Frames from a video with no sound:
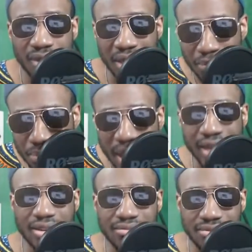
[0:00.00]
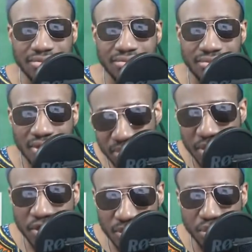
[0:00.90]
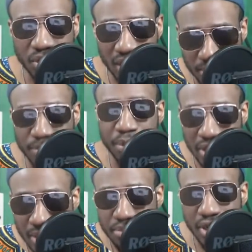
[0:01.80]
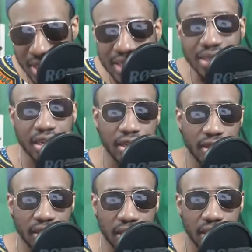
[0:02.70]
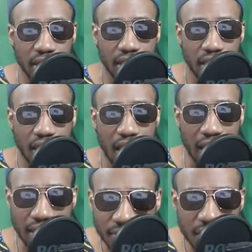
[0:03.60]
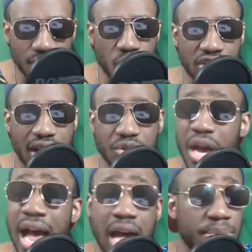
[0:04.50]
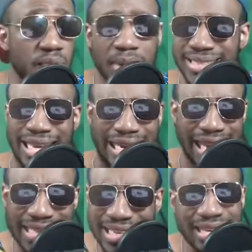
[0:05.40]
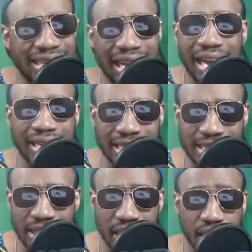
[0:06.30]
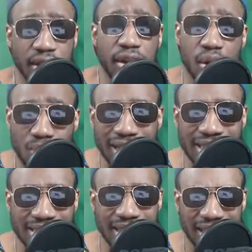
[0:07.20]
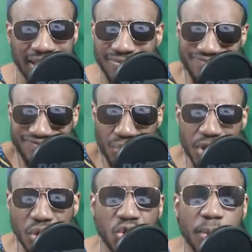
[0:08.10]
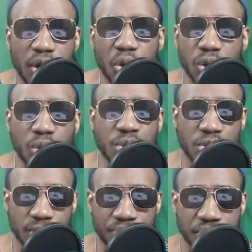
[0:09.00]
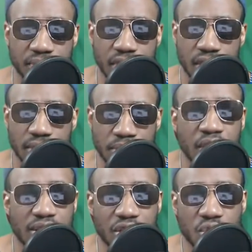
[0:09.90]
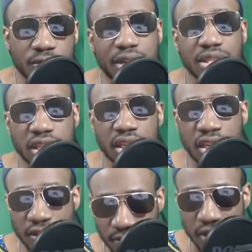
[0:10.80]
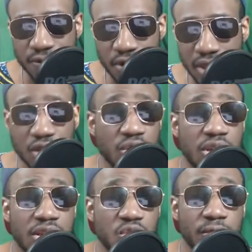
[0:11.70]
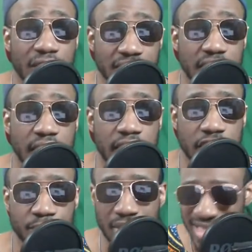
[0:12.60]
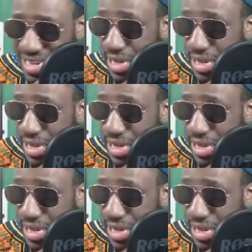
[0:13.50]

And Bayern, pretty much in both games, beat them pretty easily. And even if we try to hype it up as their Clásica, realistically, we know Dortmund are going to lose. Because they're so vastly inferior and they're so vastly inexperienced.